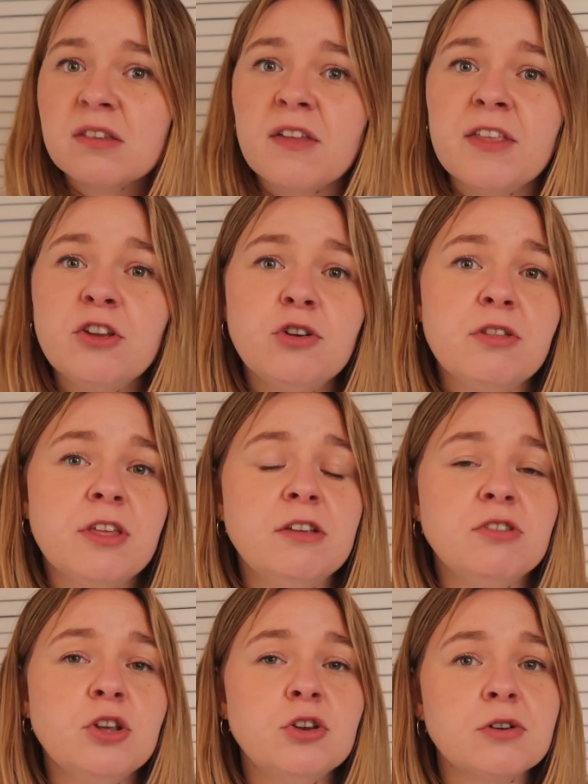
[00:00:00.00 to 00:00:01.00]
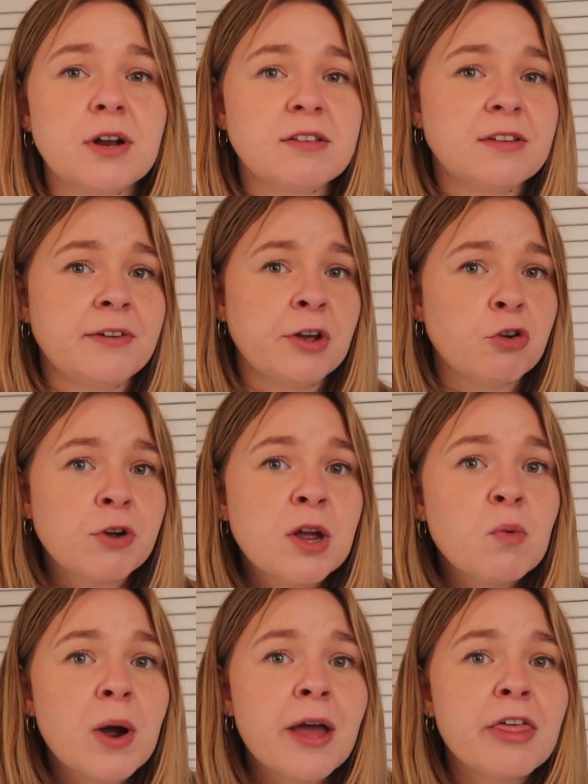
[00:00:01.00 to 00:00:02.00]
and they do things that you don't necessarily
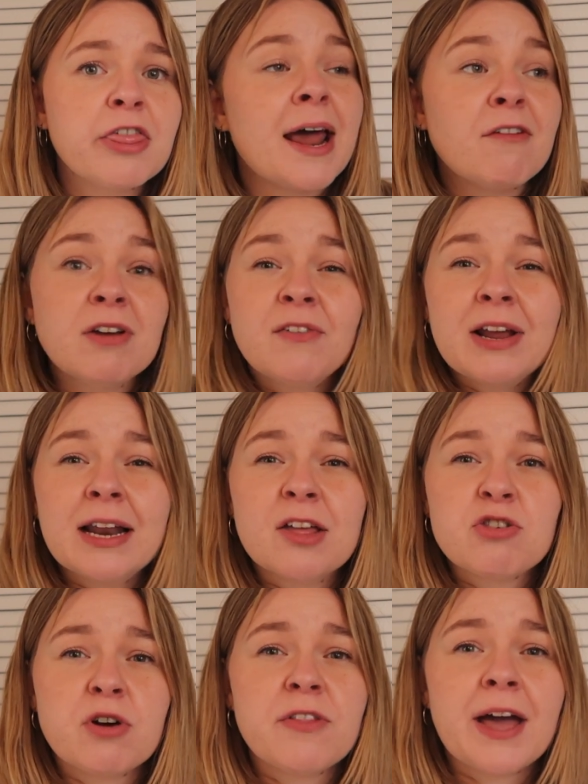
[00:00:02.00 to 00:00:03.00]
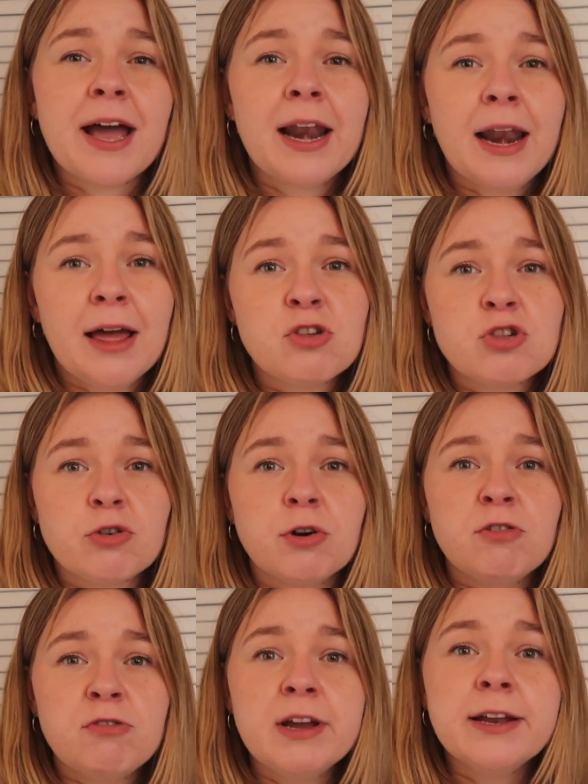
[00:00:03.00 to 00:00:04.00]
agree with. And I really, really enjoy that. I
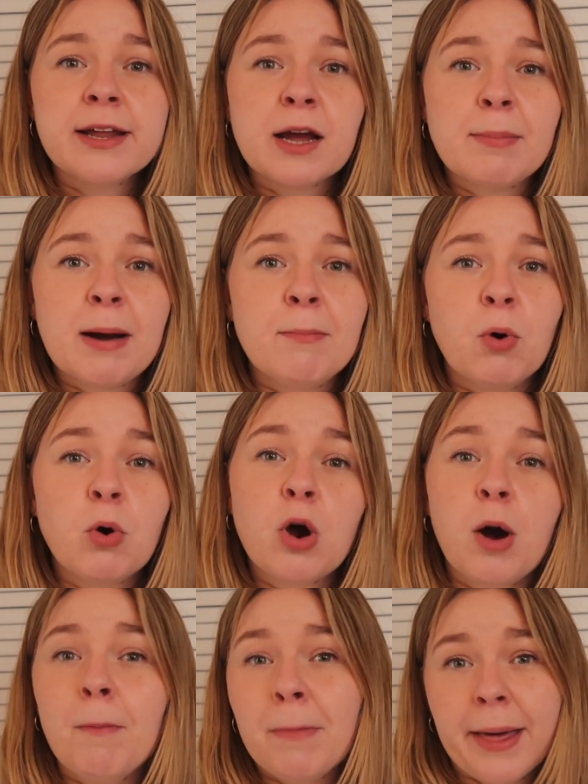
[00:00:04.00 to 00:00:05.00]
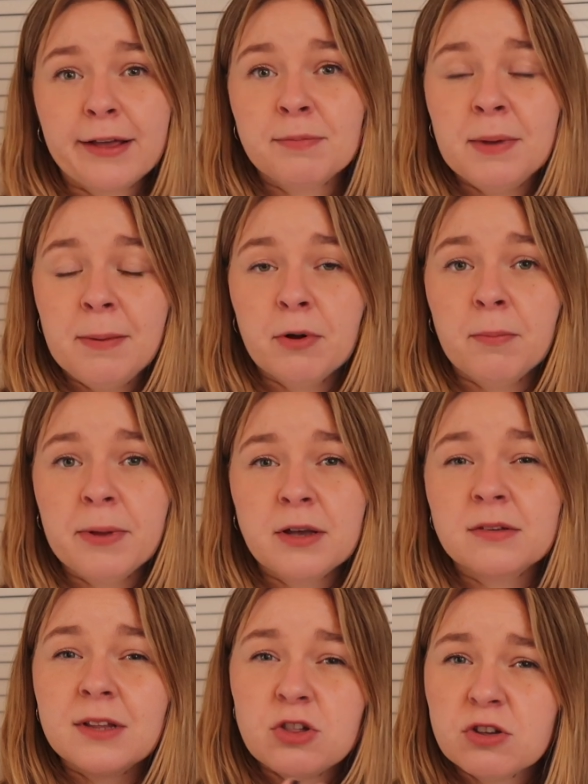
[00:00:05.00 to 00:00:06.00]
enjoy reading about more complex people
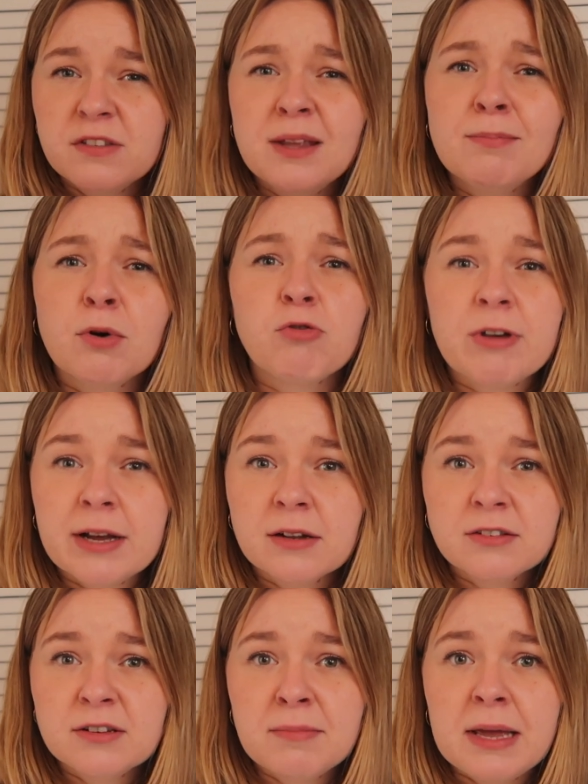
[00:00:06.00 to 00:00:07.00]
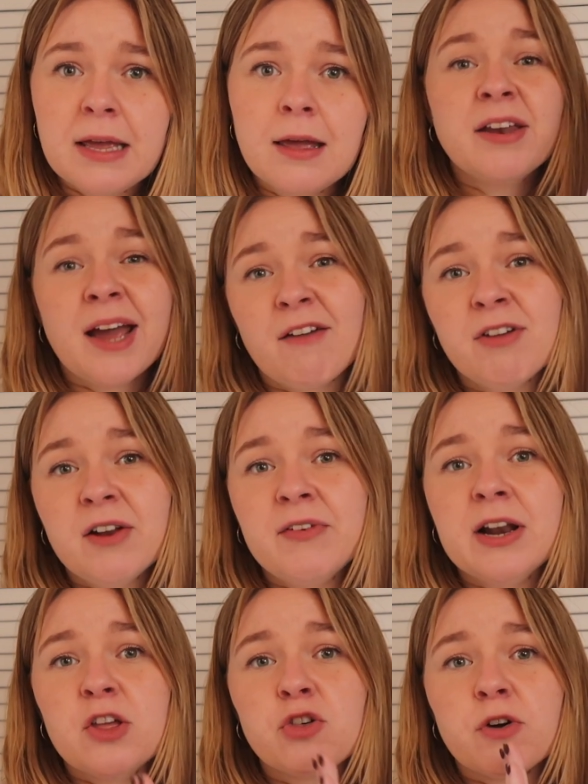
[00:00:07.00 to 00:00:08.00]
because they just seem more real to me. And yeah, I really,
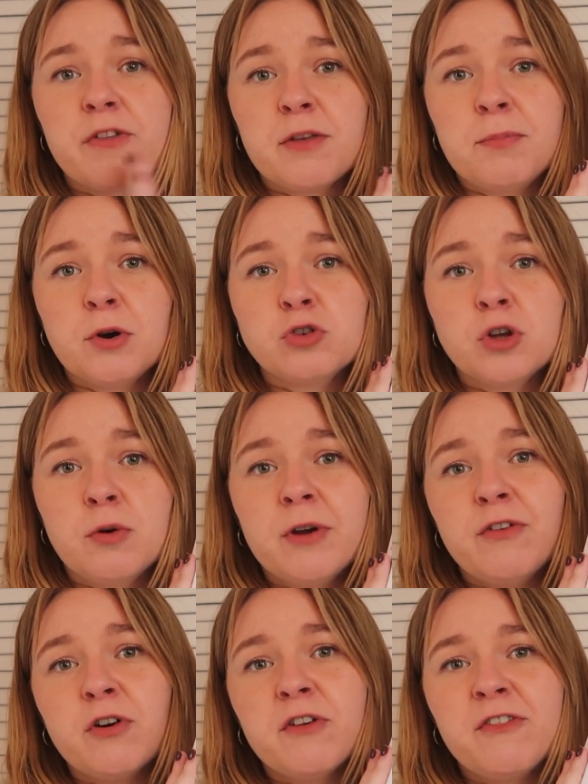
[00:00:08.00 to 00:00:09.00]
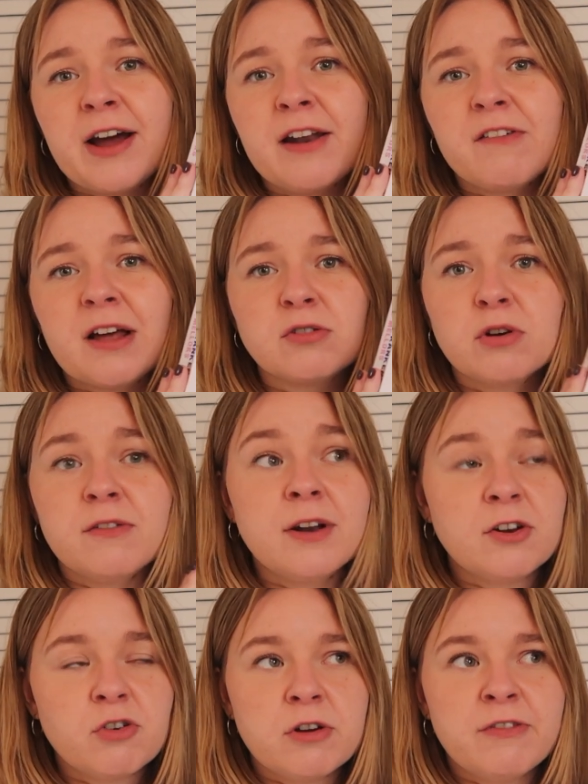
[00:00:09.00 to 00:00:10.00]
really enjoyed this book. So if you're a fan of like sort of
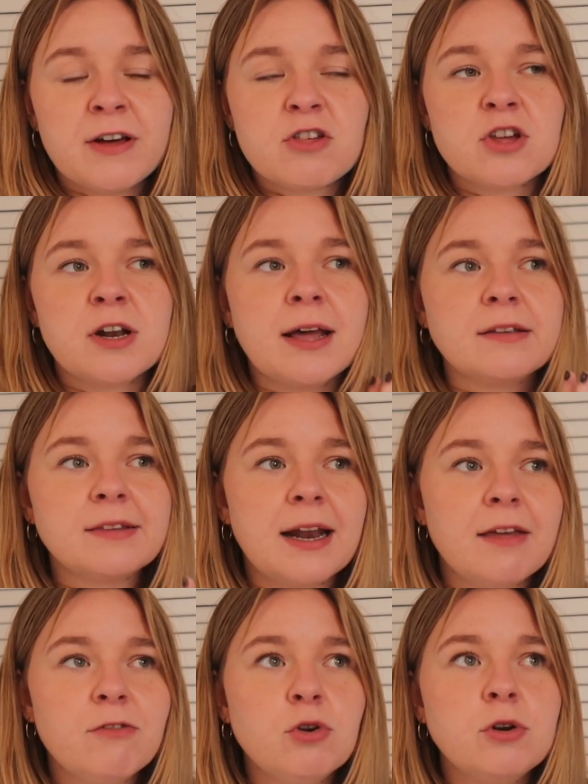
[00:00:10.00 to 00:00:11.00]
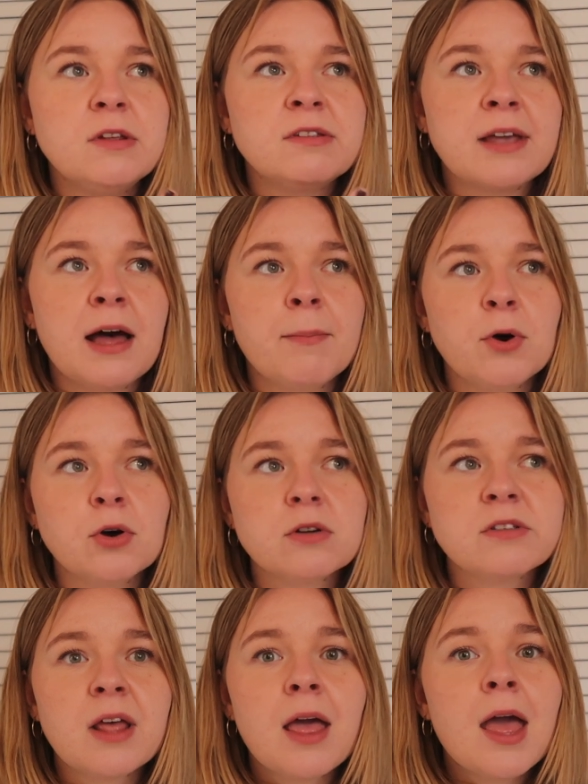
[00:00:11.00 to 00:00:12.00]
literary fiction, like Sally Rooney style
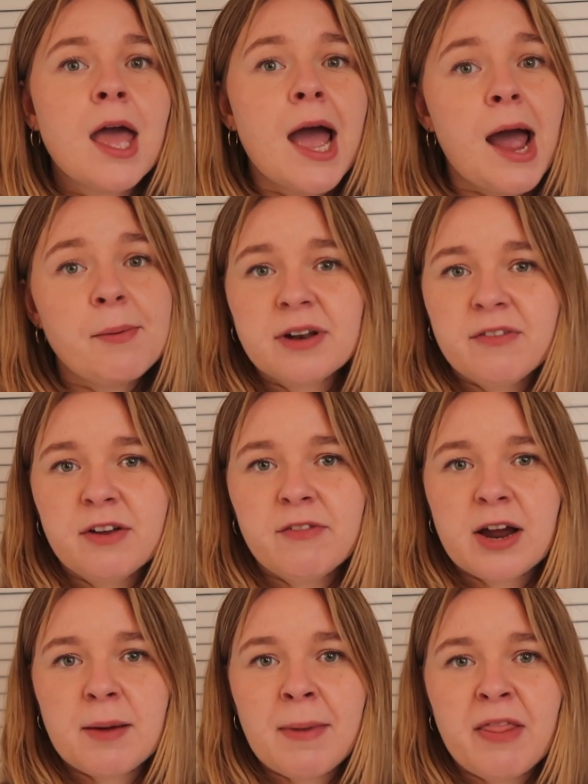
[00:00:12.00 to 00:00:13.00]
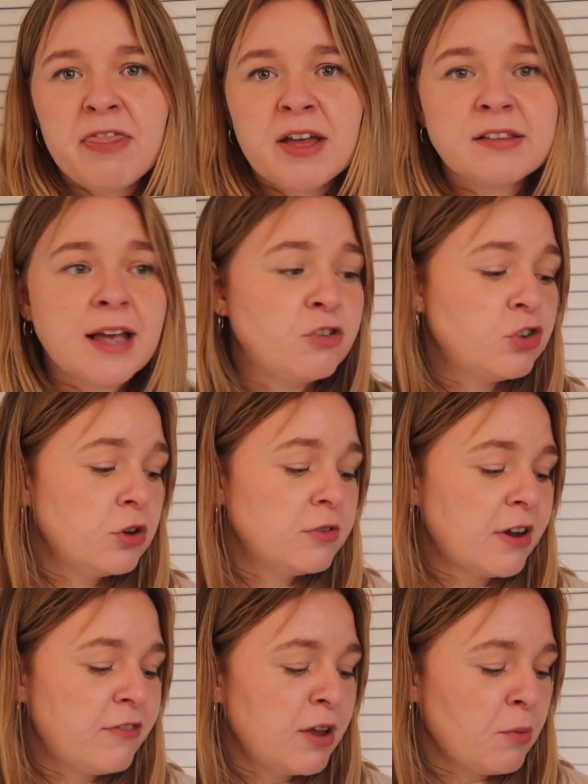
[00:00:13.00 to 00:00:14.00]
books, I would definitely recommend this. I do
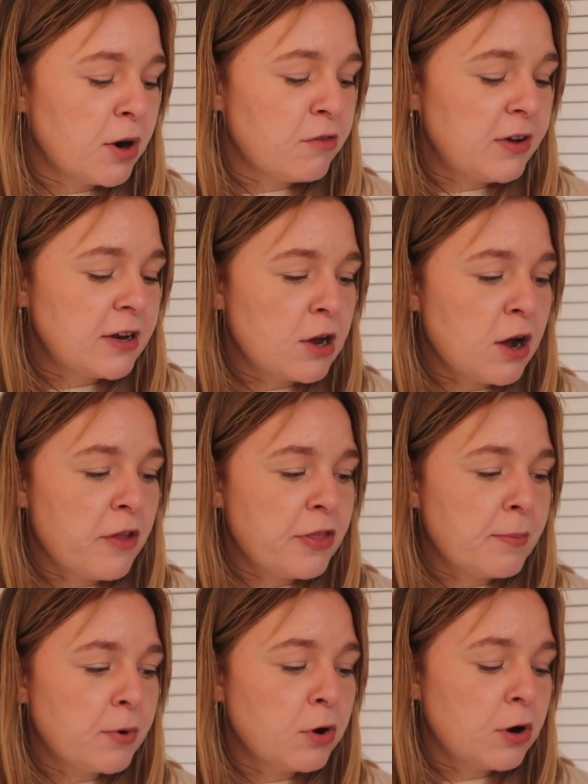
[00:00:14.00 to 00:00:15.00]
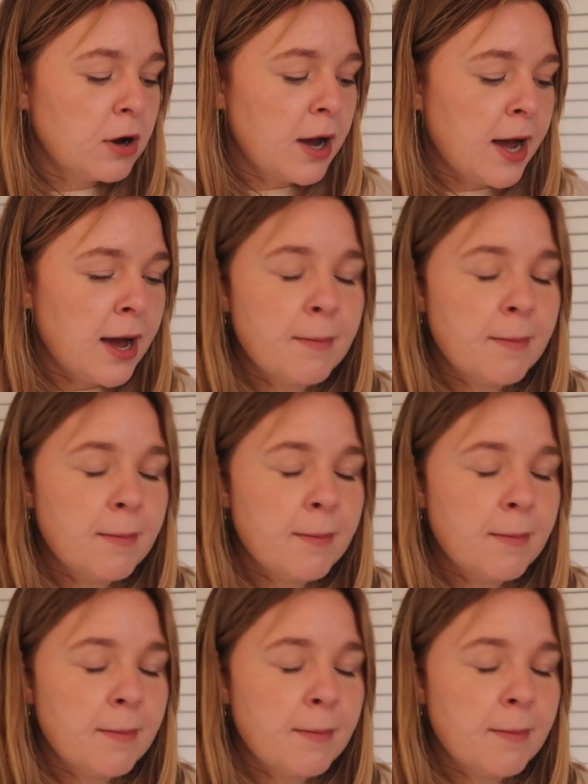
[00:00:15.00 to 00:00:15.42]
definitely want to read her other book,